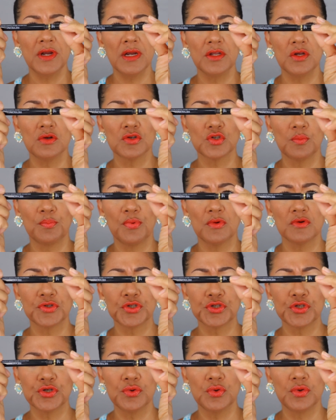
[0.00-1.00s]
and you're
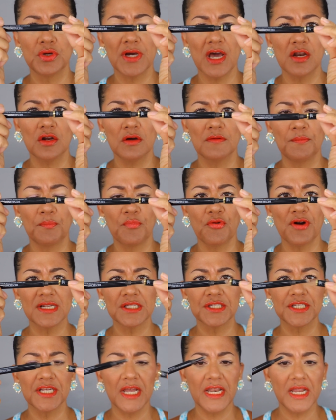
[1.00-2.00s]
supposed to kind of
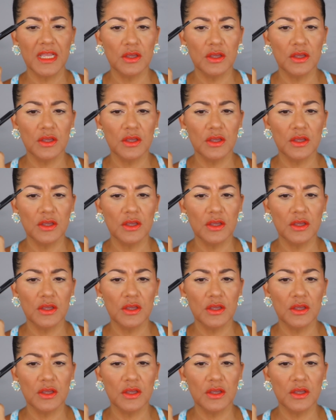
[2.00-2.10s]
press it,